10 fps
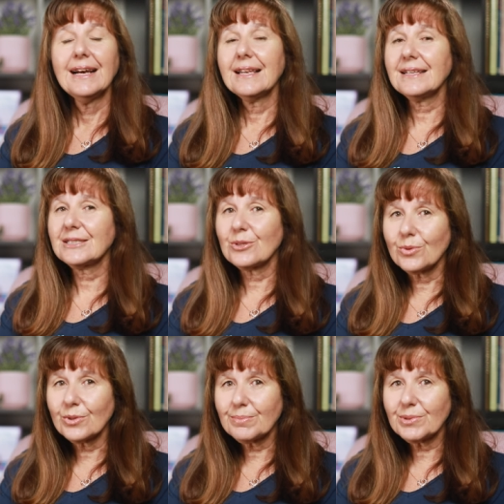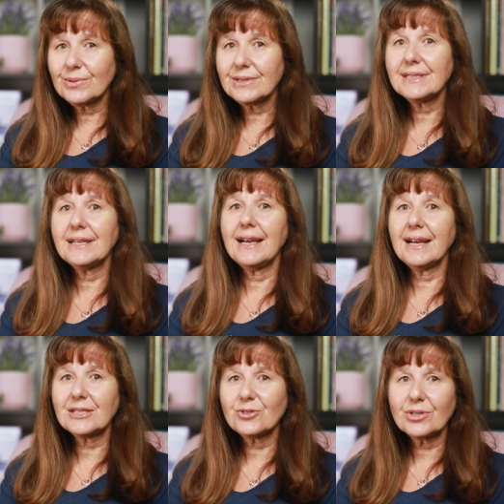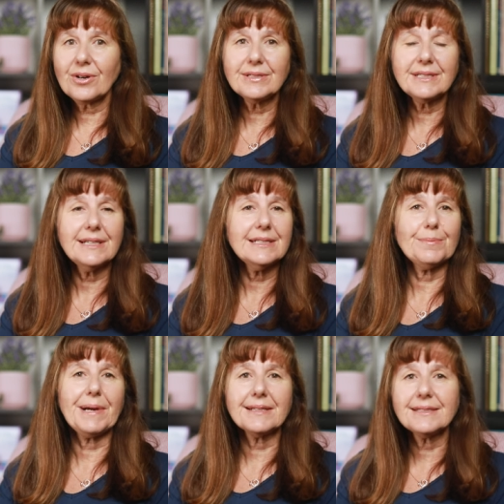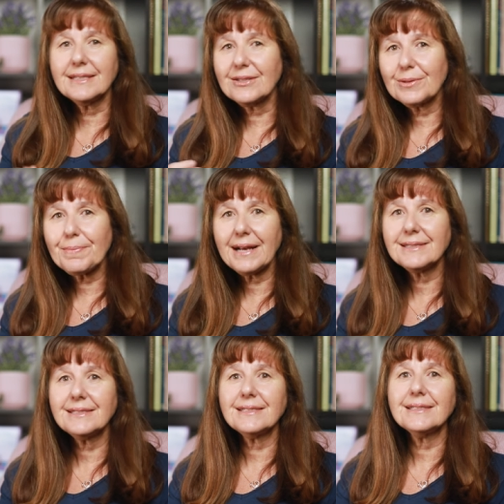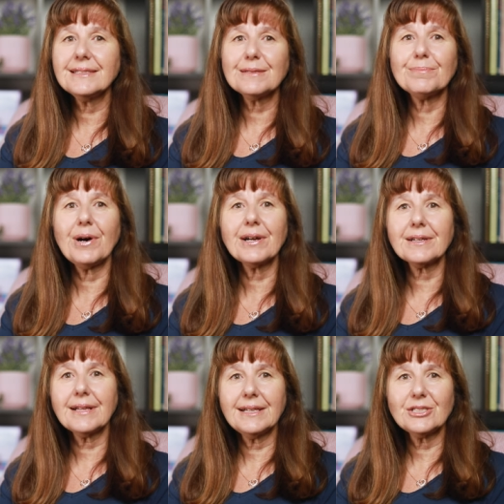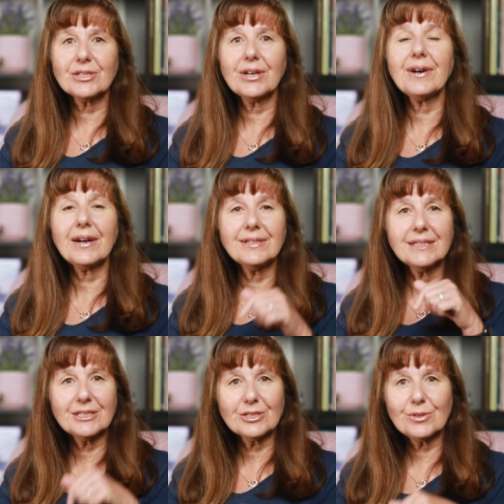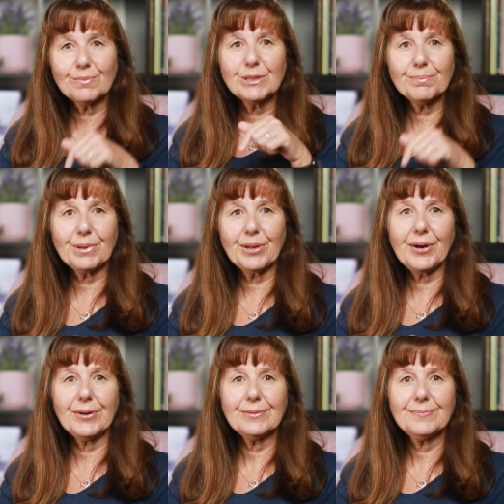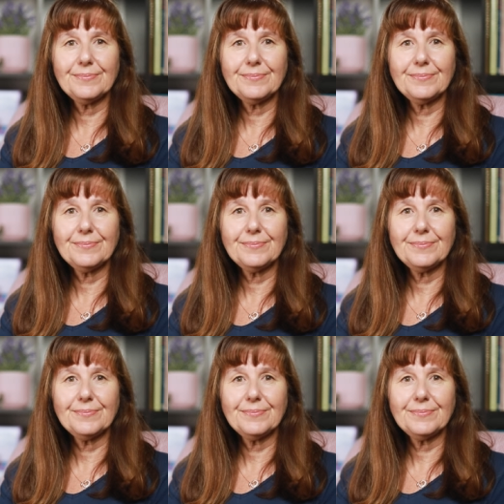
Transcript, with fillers: Links to all the books and extra content about secret passages and Michelangelo are in the description below.